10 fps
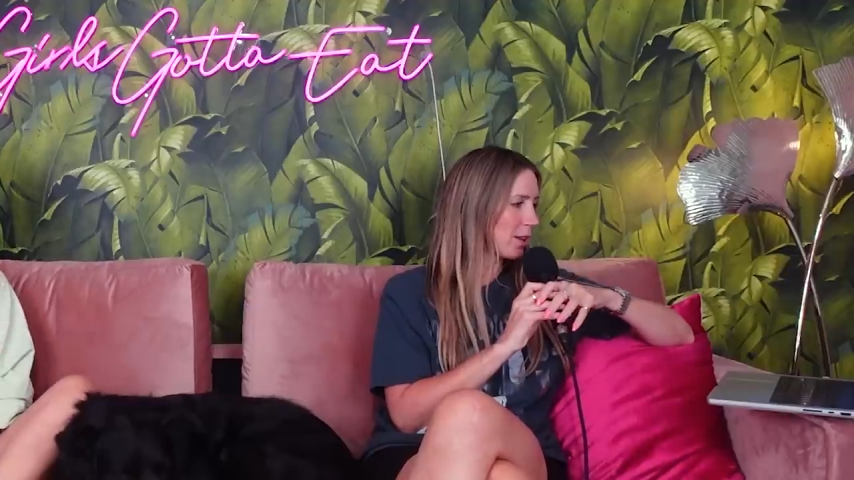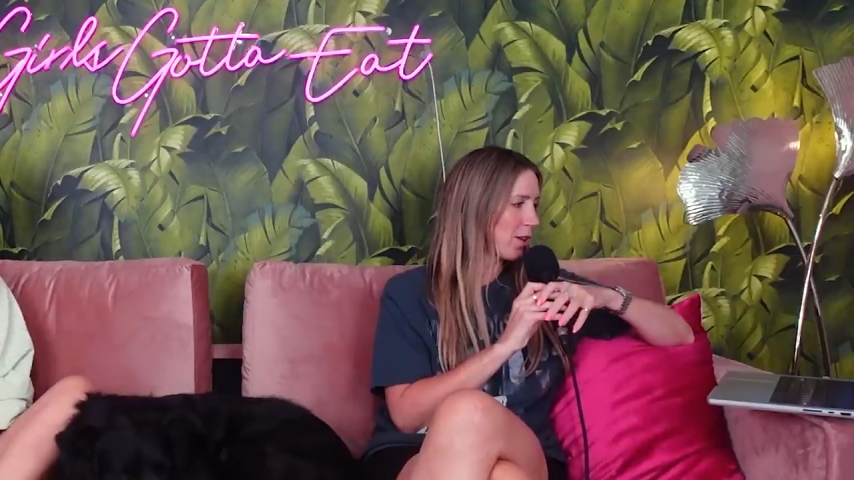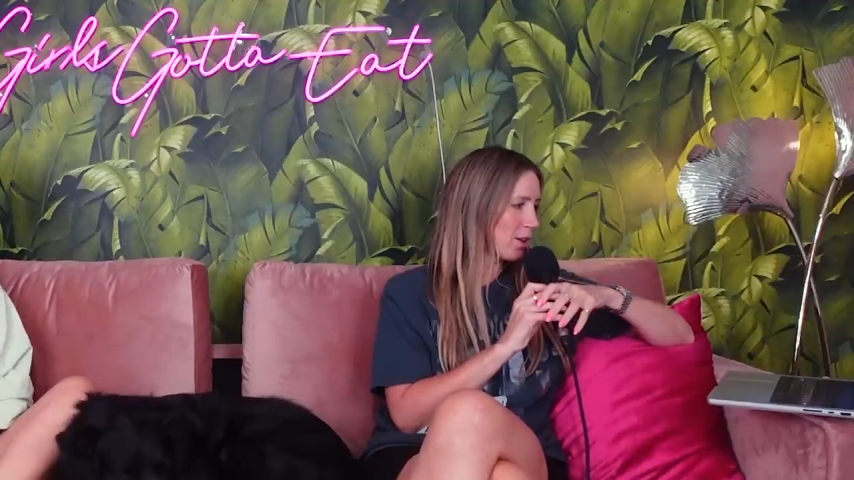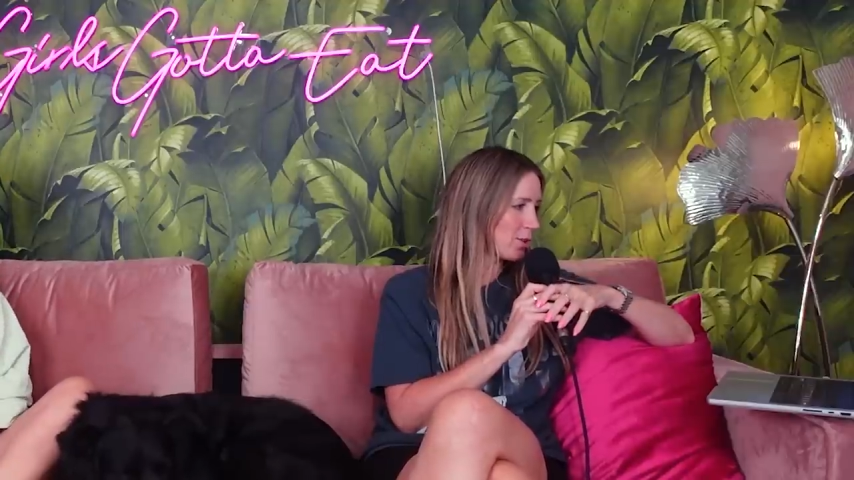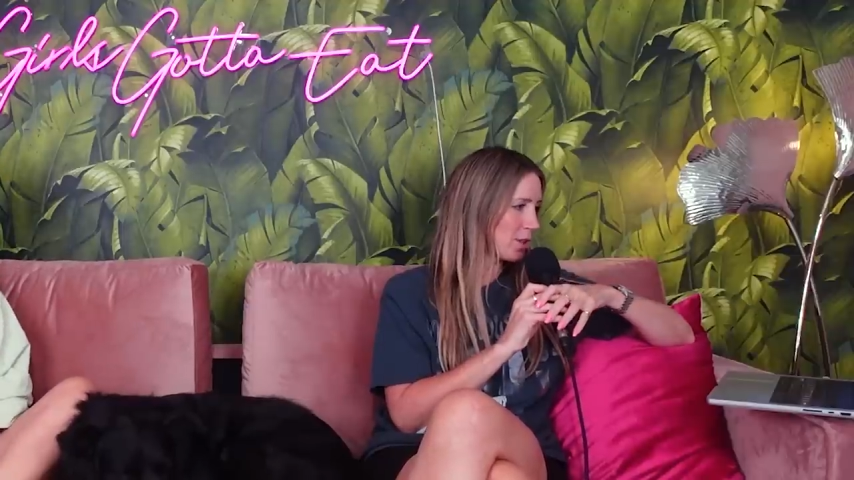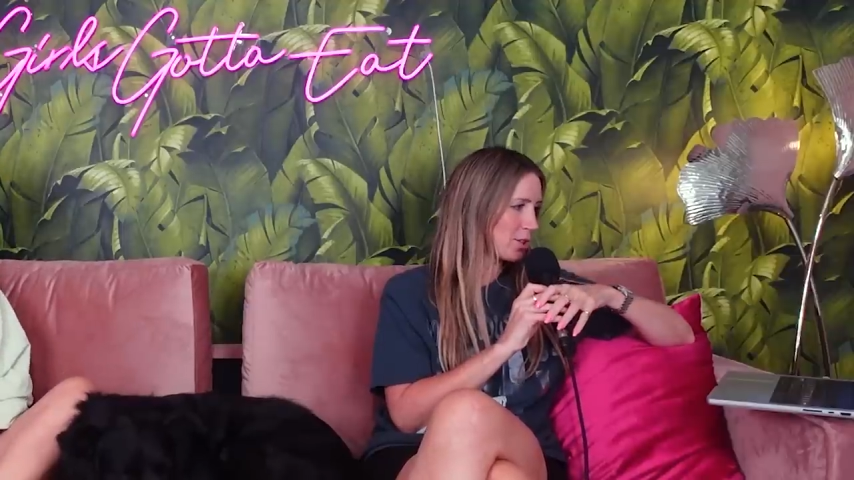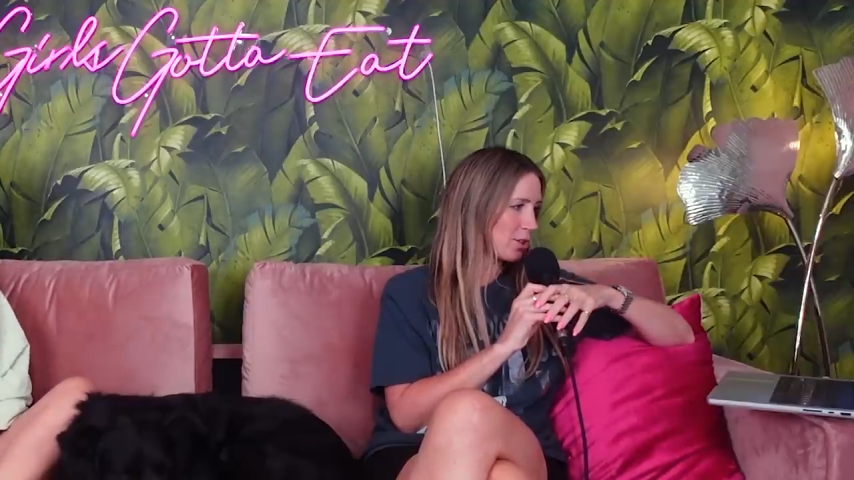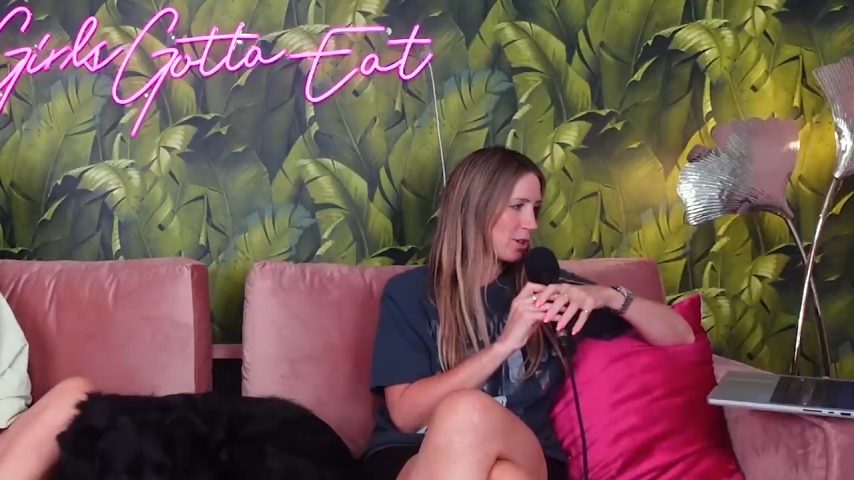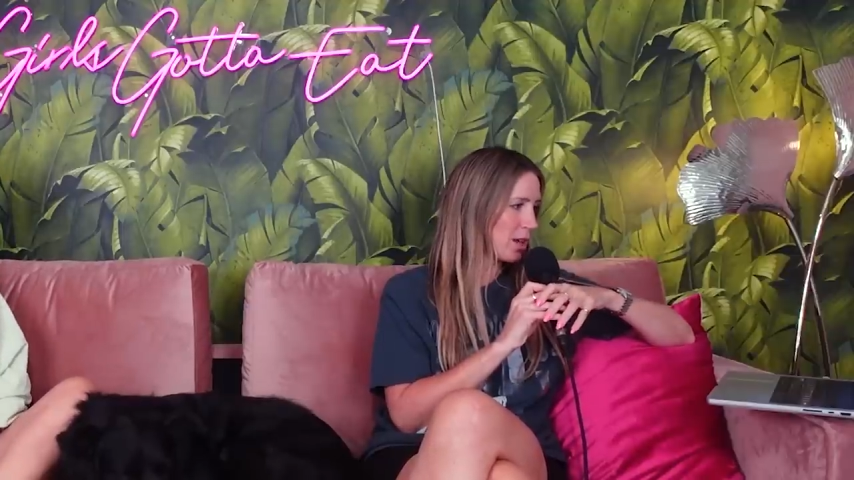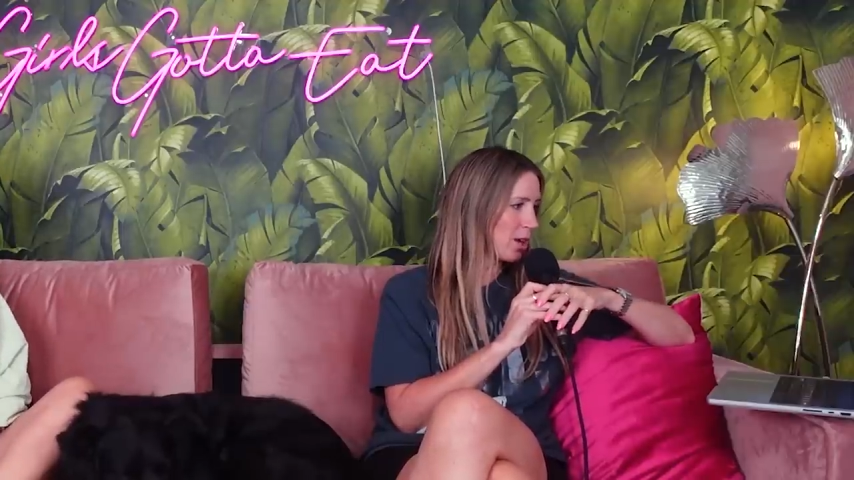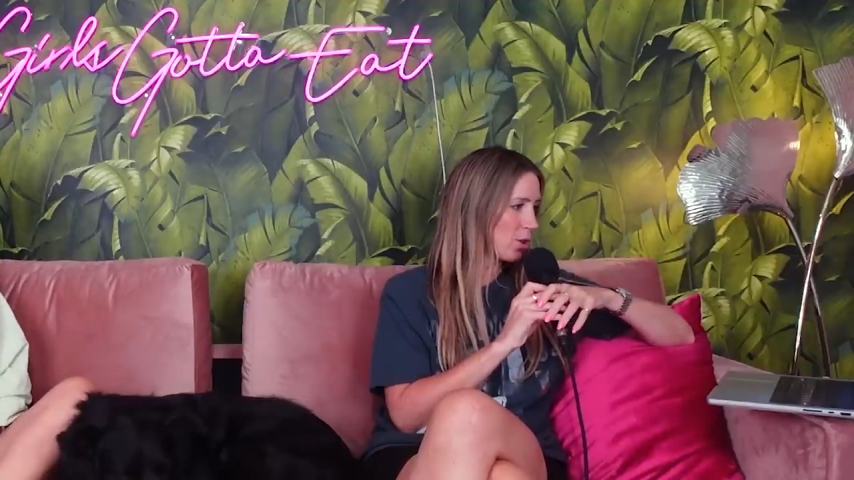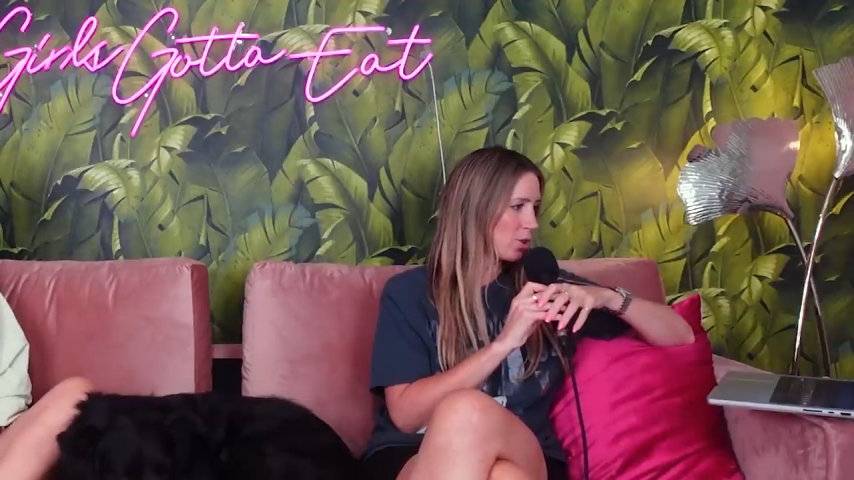Laundry Detergent Eco